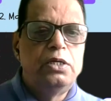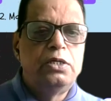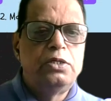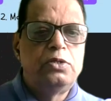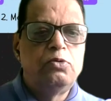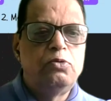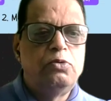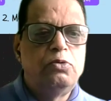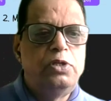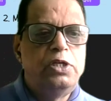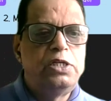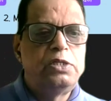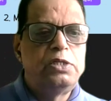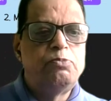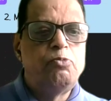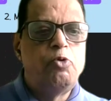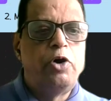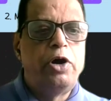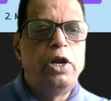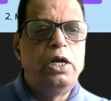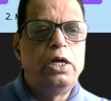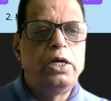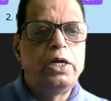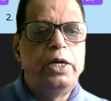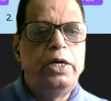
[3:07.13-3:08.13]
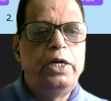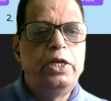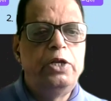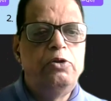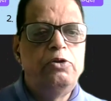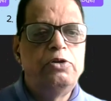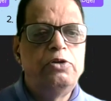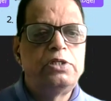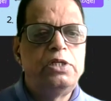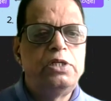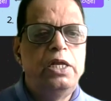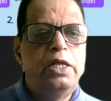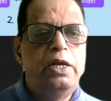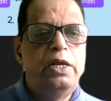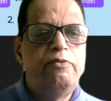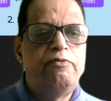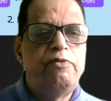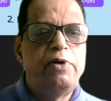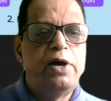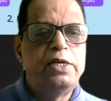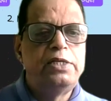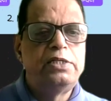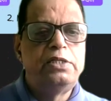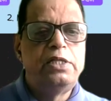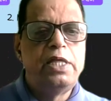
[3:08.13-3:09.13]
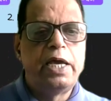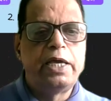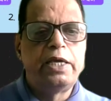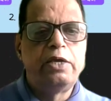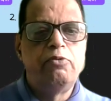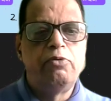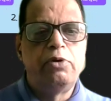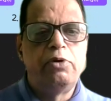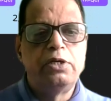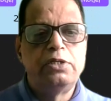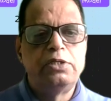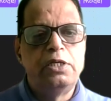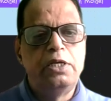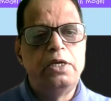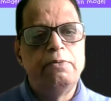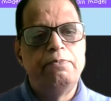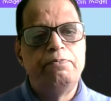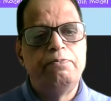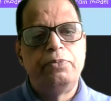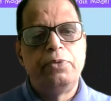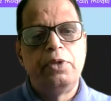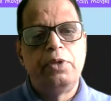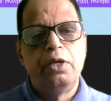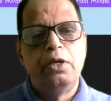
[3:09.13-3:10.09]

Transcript: So this model continuously refines the accuracy